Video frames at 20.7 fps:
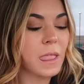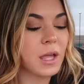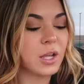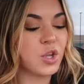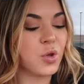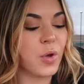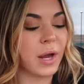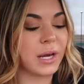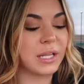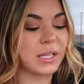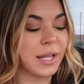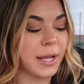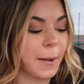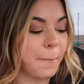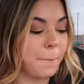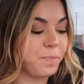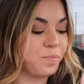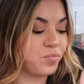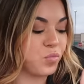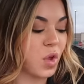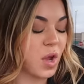You had to like
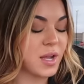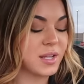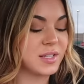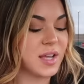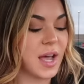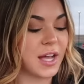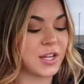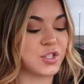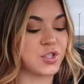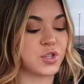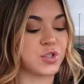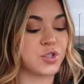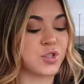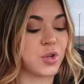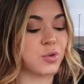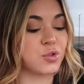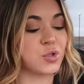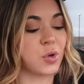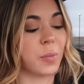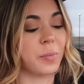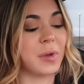attach your
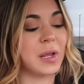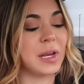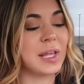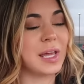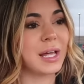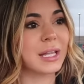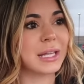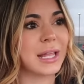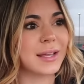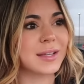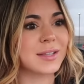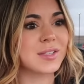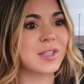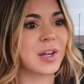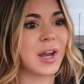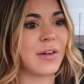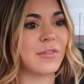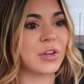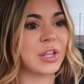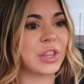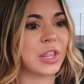social media links
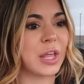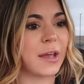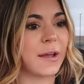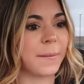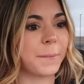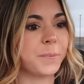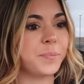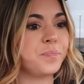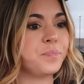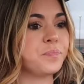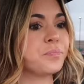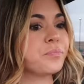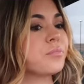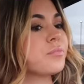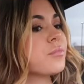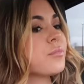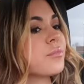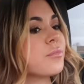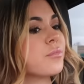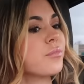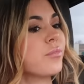and everything,
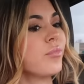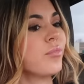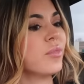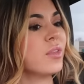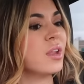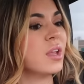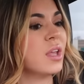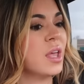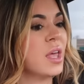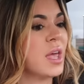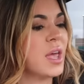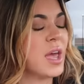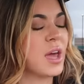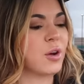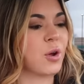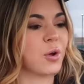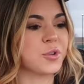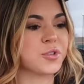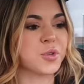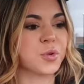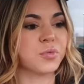and
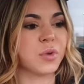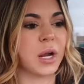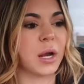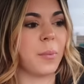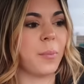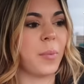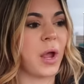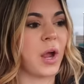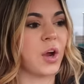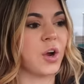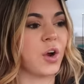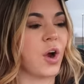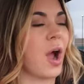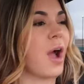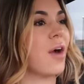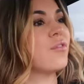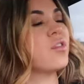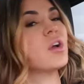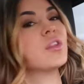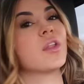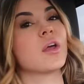also write a
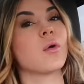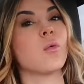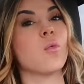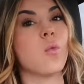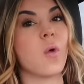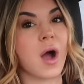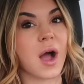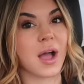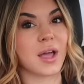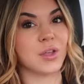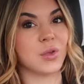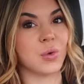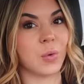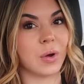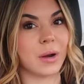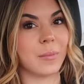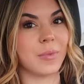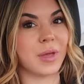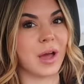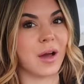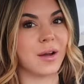paragraph on like why you
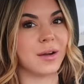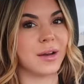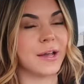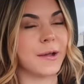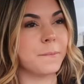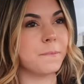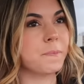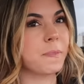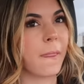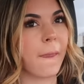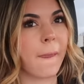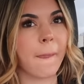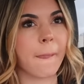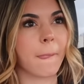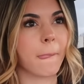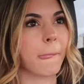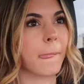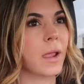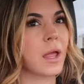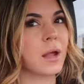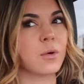want to be on it,
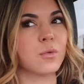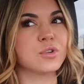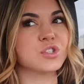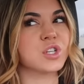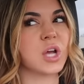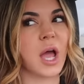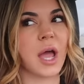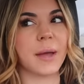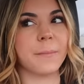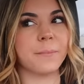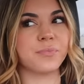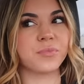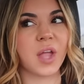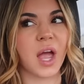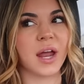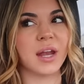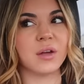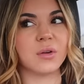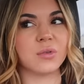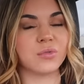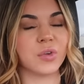which I
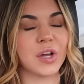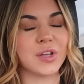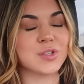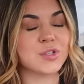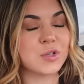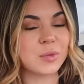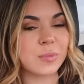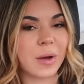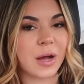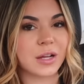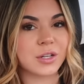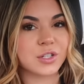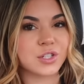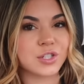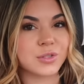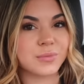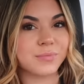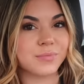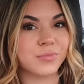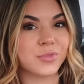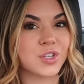didn't write too
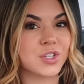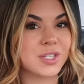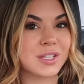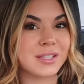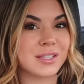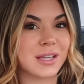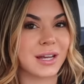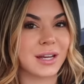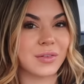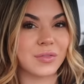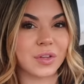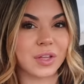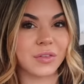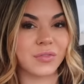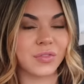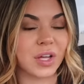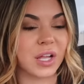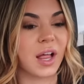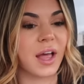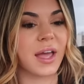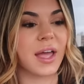much just because I didn't really
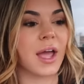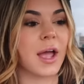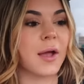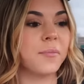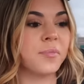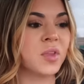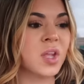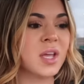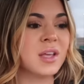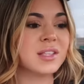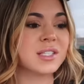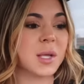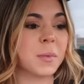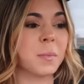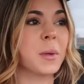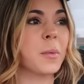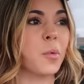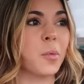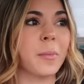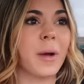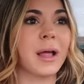feel like it. Some
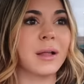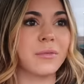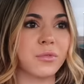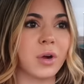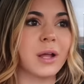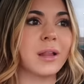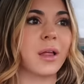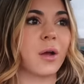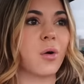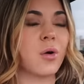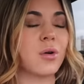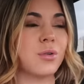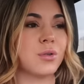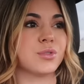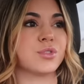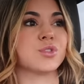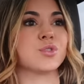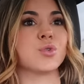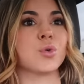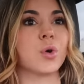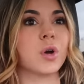people might write like a whole
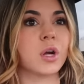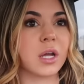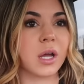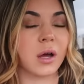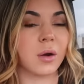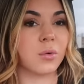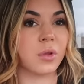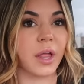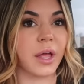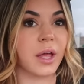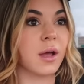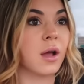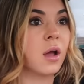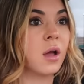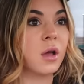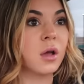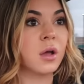story on like